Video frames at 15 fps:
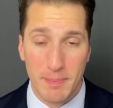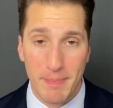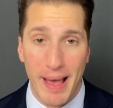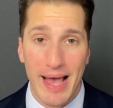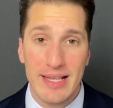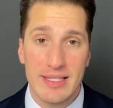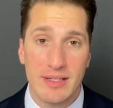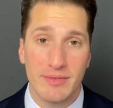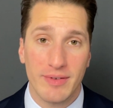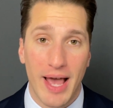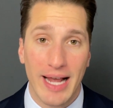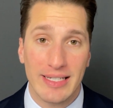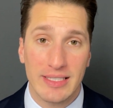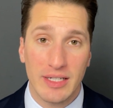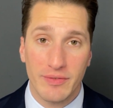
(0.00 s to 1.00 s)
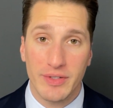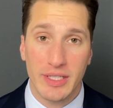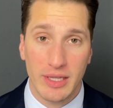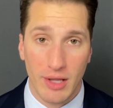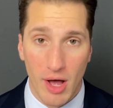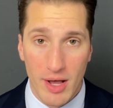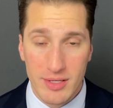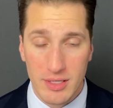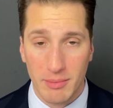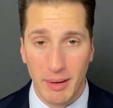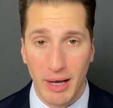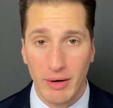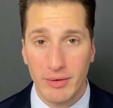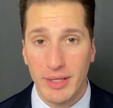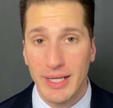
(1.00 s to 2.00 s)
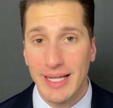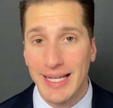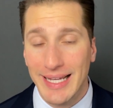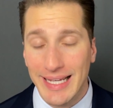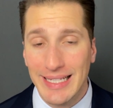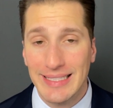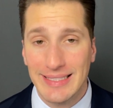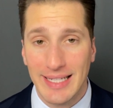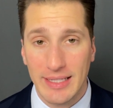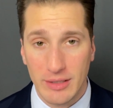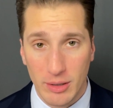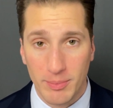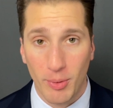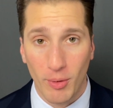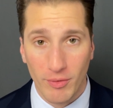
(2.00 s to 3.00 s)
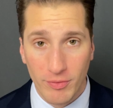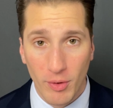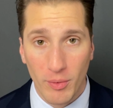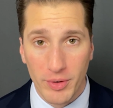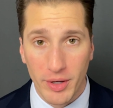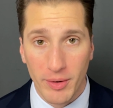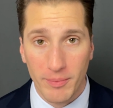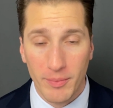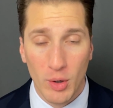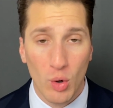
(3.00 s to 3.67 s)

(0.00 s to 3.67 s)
passive activity loss amount inside their portfolio,